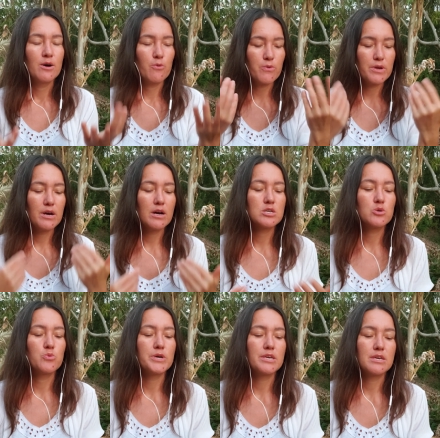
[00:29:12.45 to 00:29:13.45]
We are
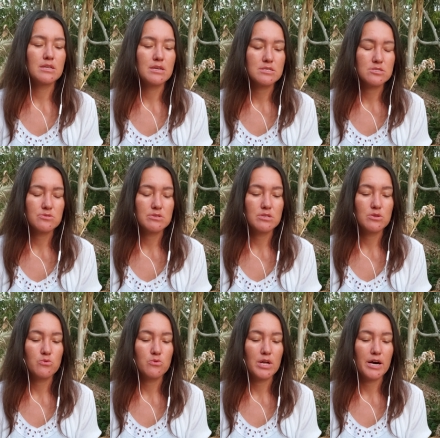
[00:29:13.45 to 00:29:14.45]
awakening to the
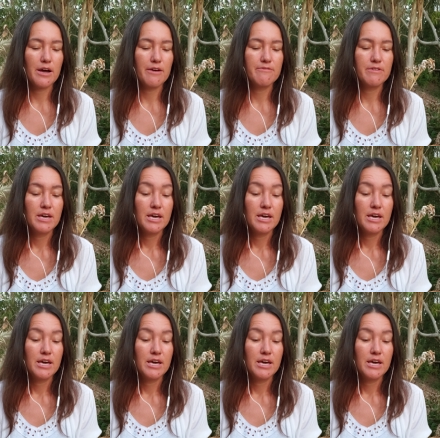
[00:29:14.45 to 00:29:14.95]
new life.